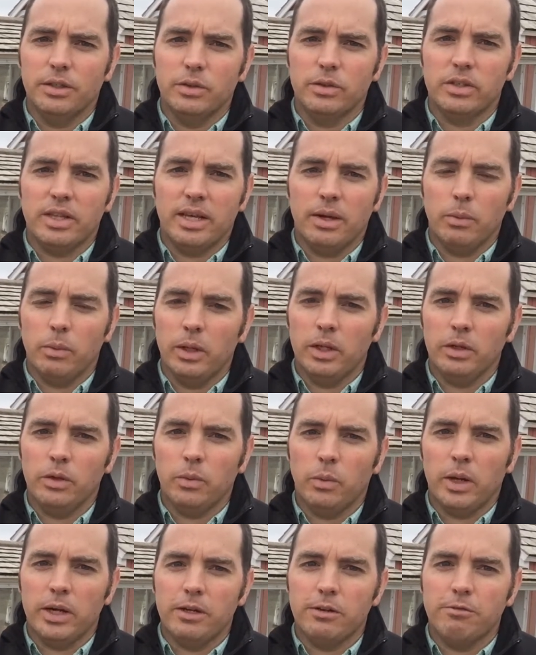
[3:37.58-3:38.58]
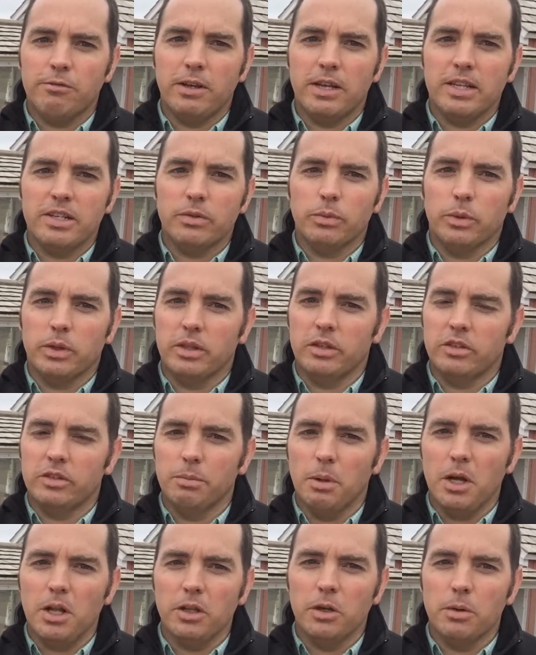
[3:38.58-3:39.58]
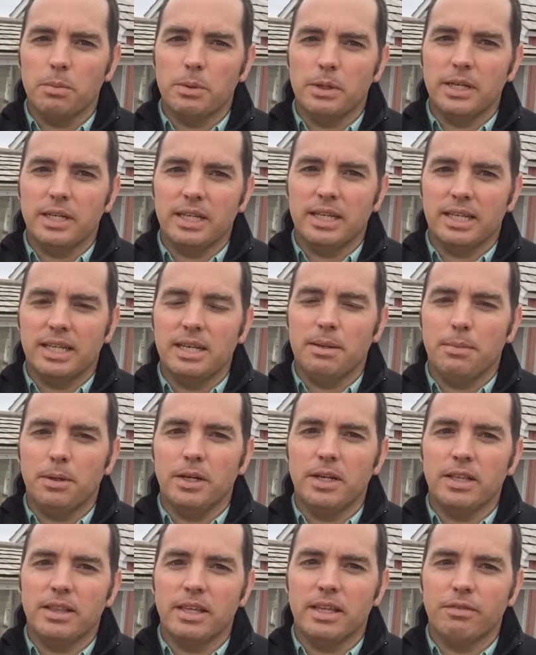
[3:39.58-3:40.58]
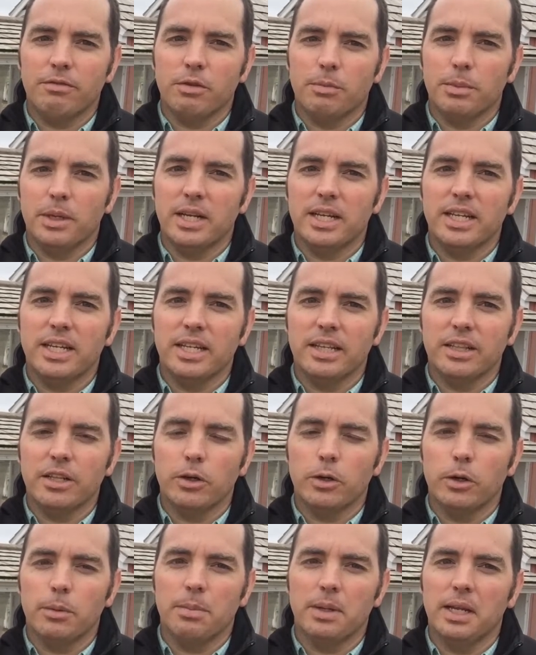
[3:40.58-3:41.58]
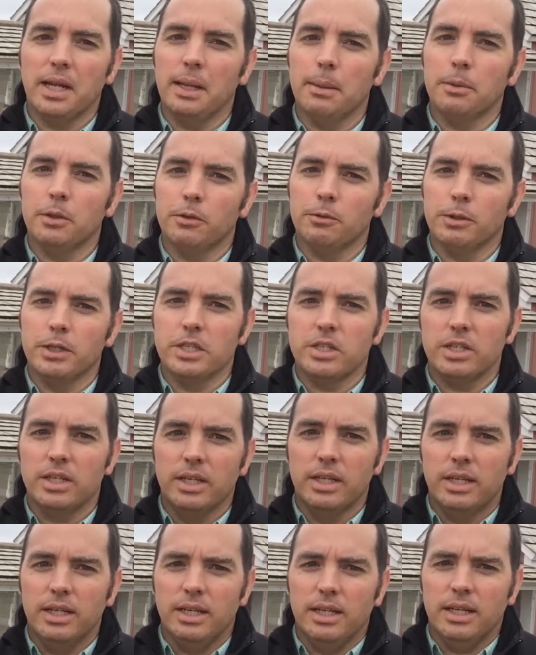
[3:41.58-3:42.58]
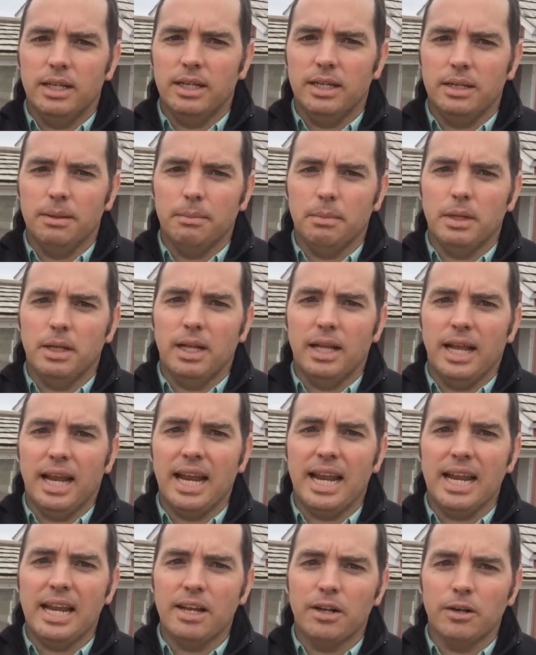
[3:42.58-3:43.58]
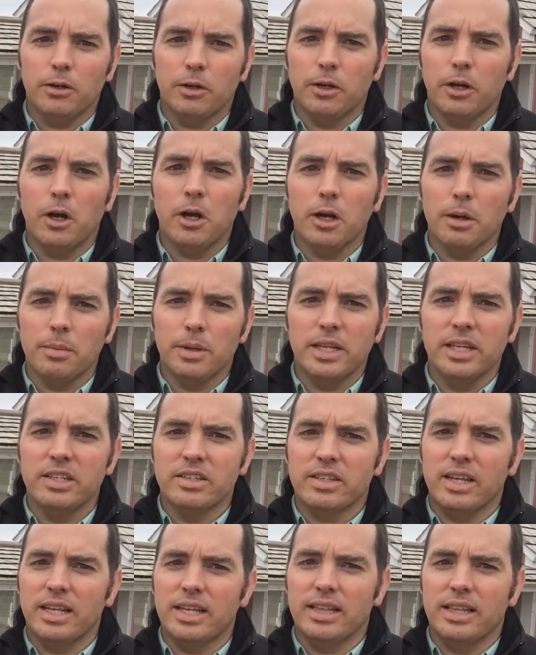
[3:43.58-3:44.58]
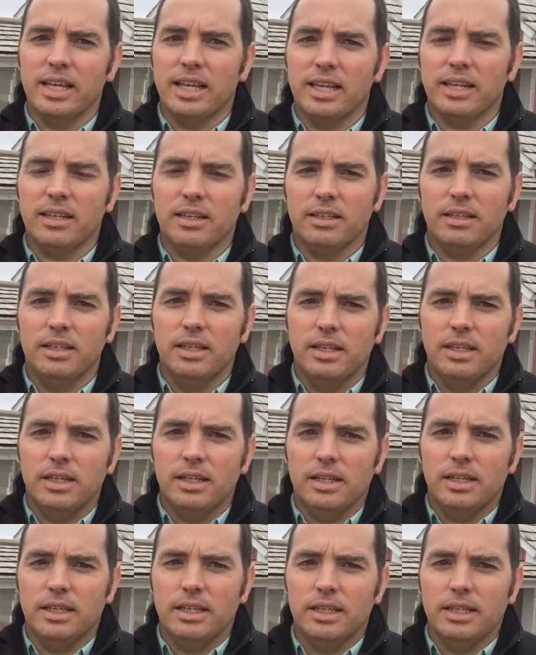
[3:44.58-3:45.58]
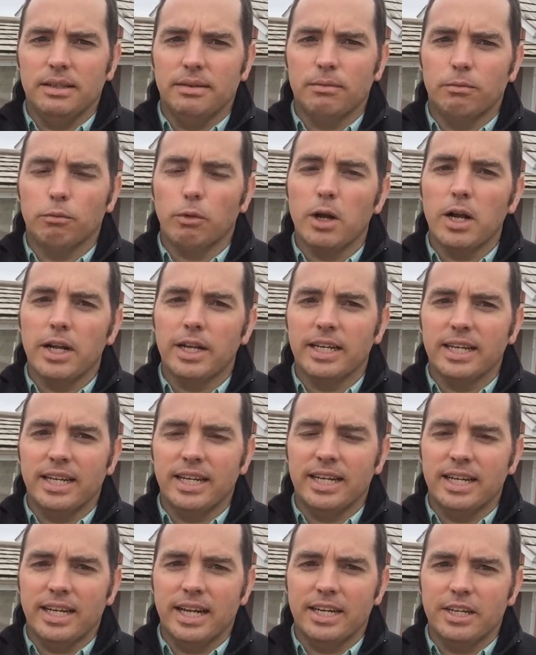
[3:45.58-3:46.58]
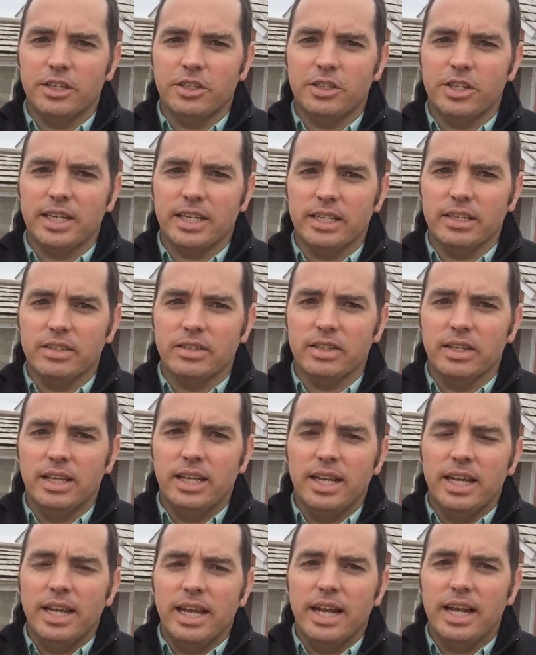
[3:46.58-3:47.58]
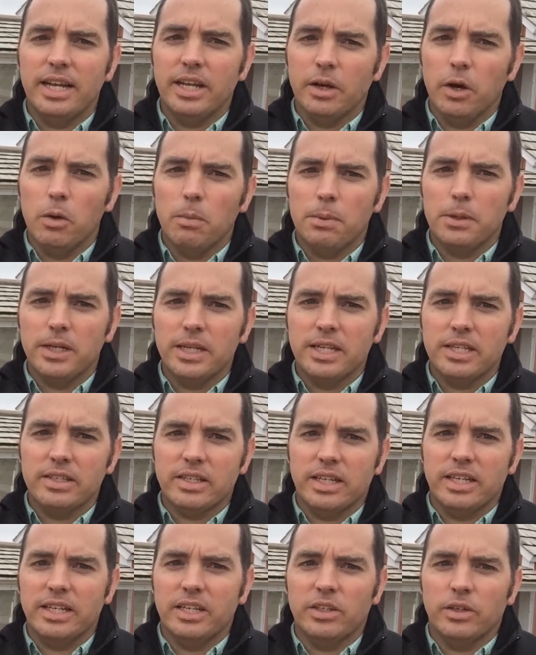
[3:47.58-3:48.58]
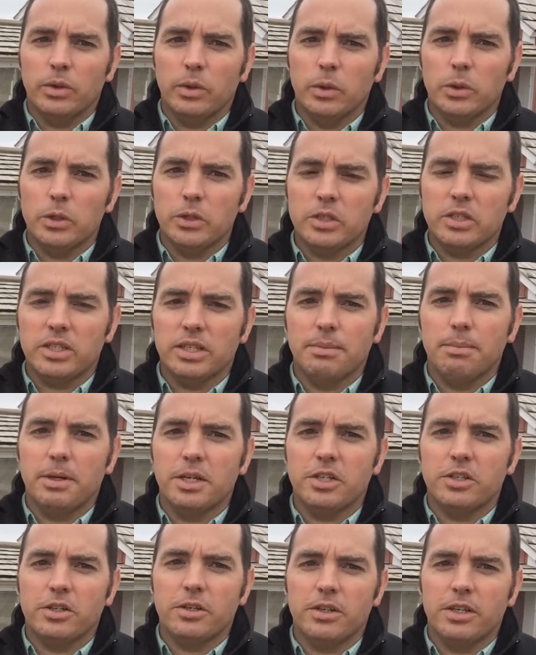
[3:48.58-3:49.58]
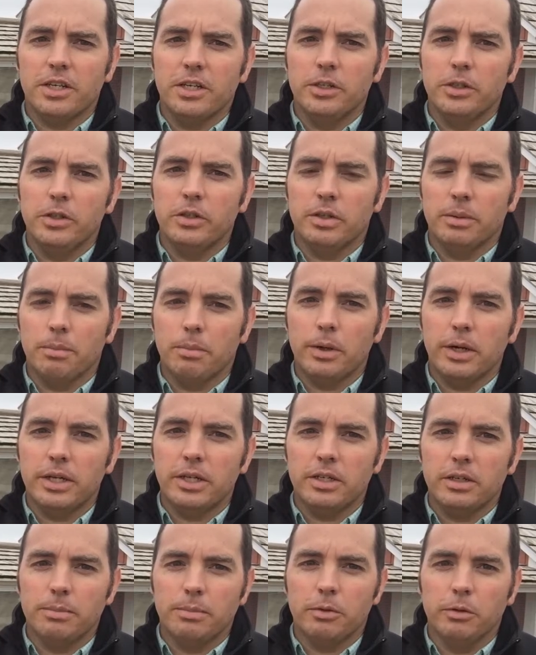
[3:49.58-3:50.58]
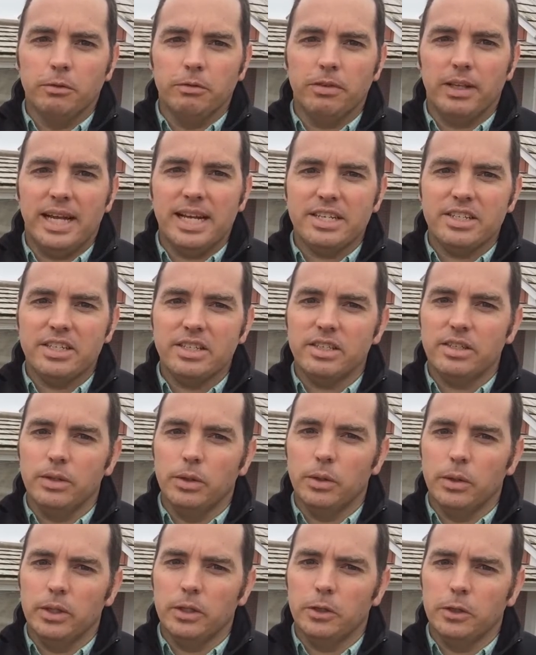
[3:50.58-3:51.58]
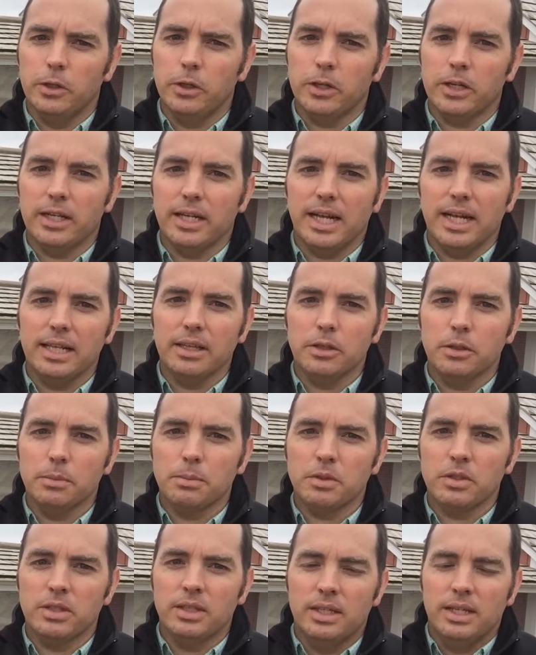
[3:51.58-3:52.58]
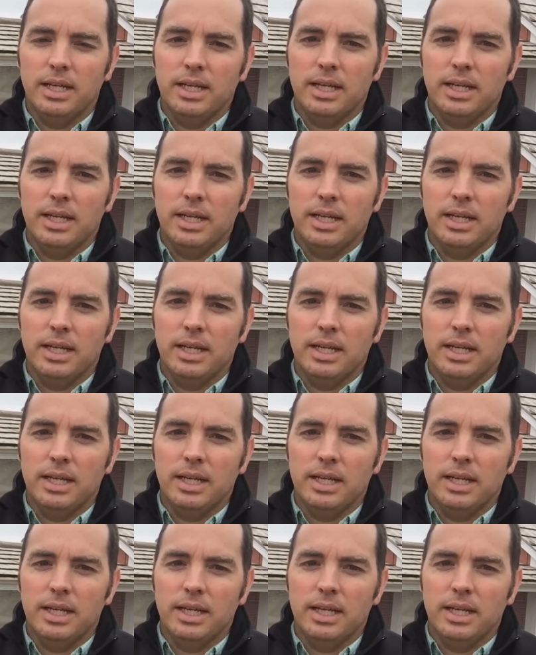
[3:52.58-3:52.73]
Use that welded wire fence with a small opening to keep anything from getting in there or being able to reach a hand or an arm inside that run and getting at your chickens. Any openings, any doors, make sure that you're using predator-proof latches, no hook and eye loops,